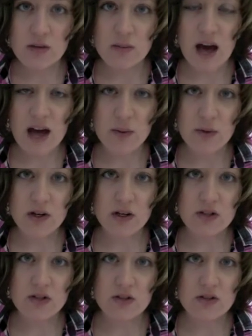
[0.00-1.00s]
by
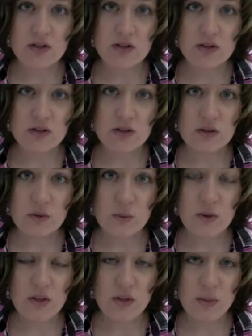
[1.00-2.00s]
words,
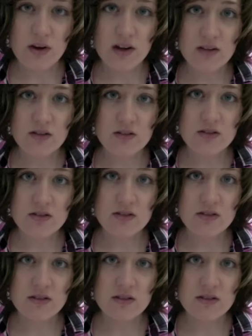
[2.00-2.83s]
with words,